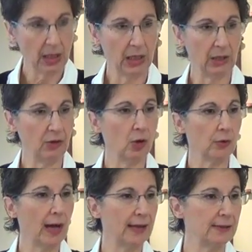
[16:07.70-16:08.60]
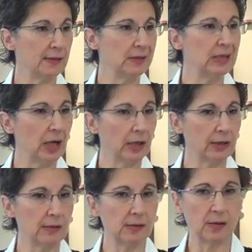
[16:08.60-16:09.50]
and the horizon
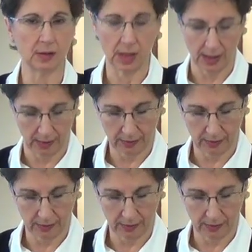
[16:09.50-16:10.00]
darkens the night,